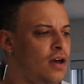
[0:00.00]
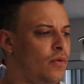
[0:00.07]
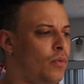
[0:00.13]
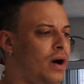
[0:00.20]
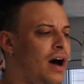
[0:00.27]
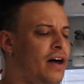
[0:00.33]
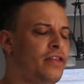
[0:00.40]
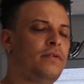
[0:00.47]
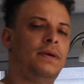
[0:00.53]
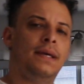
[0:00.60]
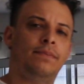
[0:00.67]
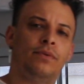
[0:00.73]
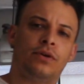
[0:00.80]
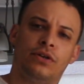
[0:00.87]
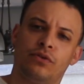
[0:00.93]
what other
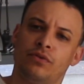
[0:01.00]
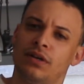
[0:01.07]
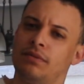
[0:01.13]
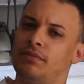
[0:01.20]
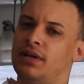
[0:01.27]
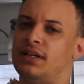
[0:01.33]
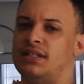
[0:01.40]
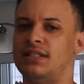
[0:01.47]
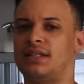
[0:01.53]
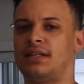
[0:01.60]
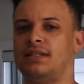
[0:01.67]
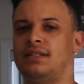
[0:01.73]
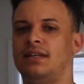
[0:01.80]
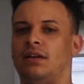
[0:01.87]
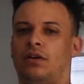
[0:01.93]
people are doing because it's
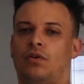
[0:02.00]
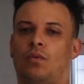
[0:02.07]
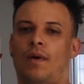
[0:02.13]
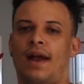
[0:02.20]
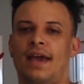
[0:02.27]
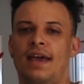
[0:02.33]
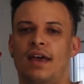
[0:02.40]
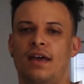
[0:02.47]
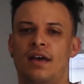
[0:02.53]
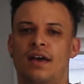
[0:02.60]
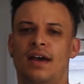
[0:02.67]
considered right